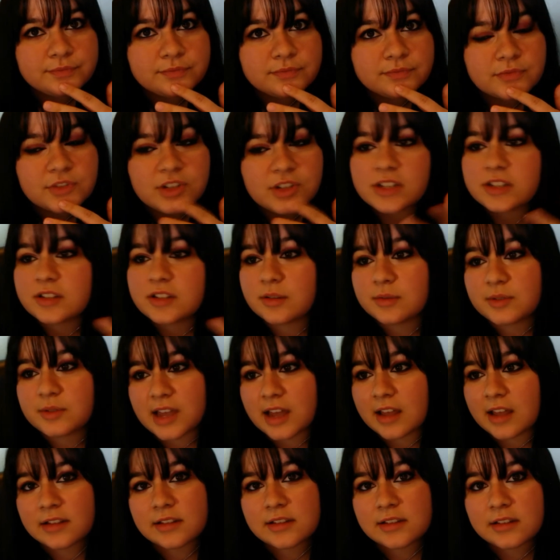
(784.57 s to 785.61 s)
she's so
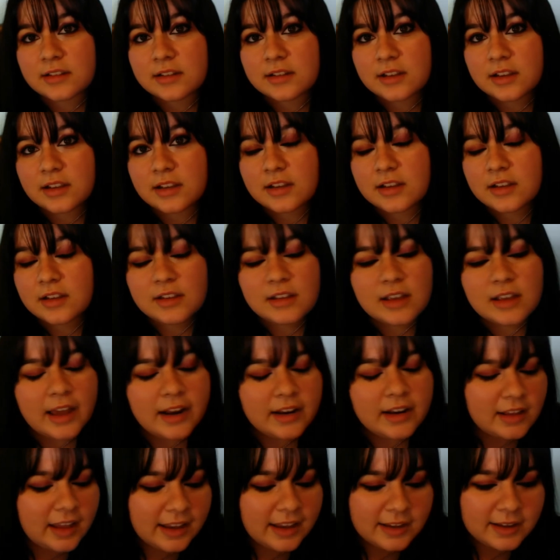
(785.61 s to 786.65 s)
talented. And
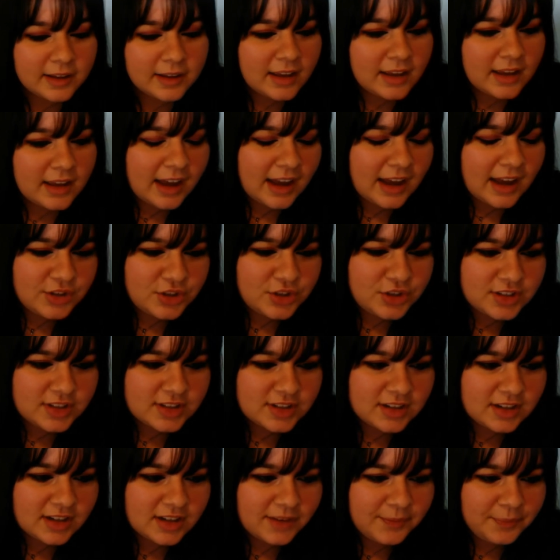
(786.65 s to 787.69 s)
like, I
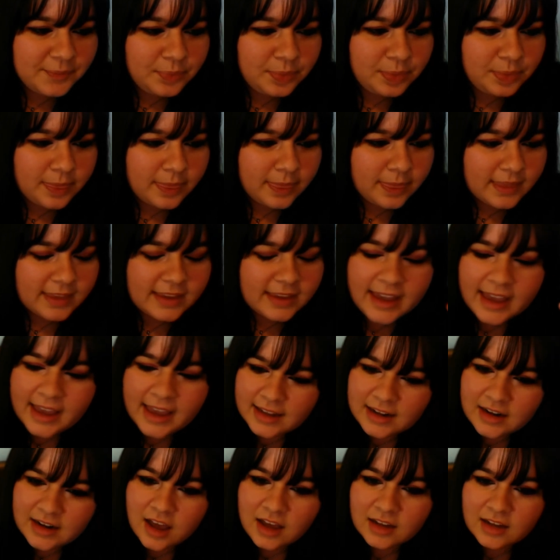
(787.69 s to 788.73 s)
just
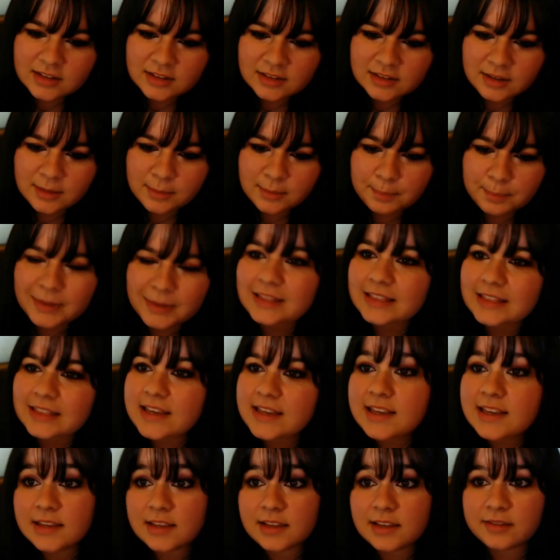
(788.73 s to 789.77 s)
cannot
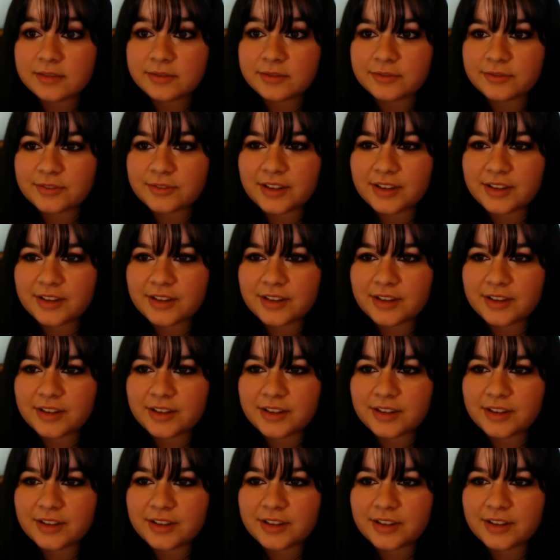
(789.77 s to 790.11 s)
believe